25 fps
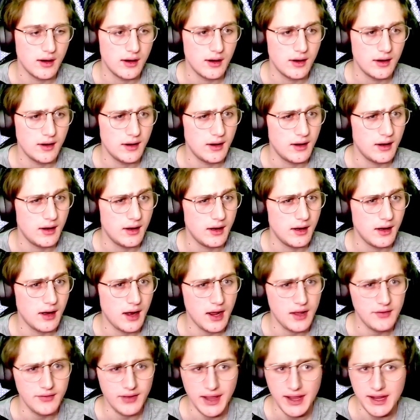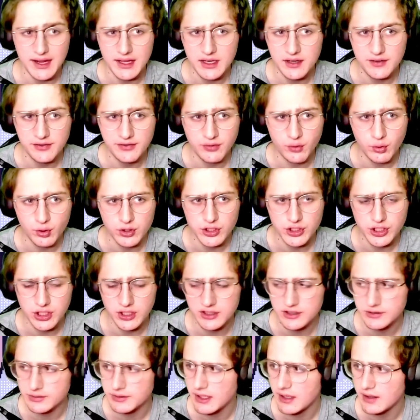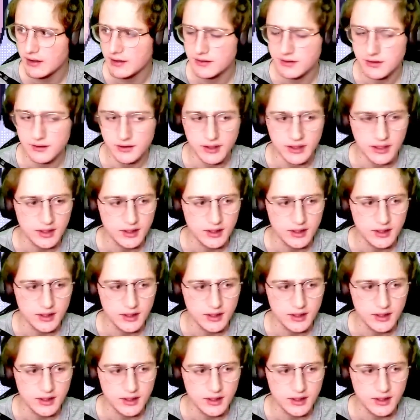Uh, I have 84 Chunks Medallions. Okay,